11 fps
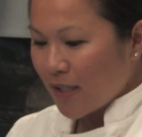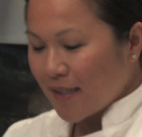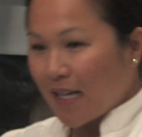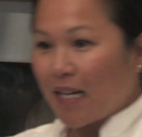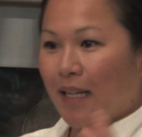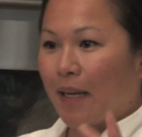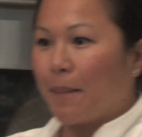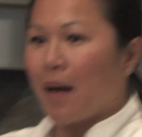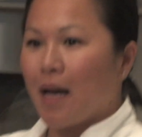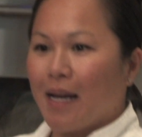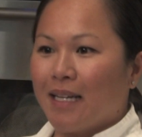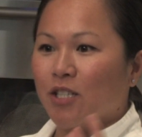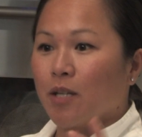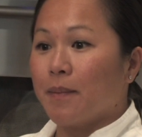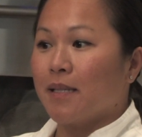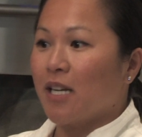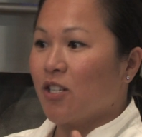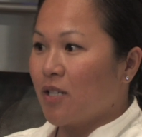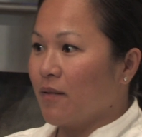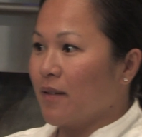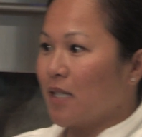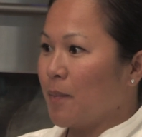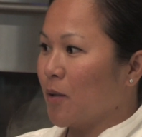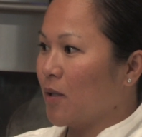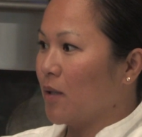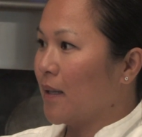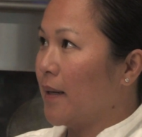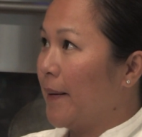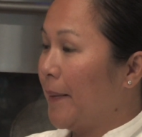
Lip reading: It's kind of like my interpretation of a typical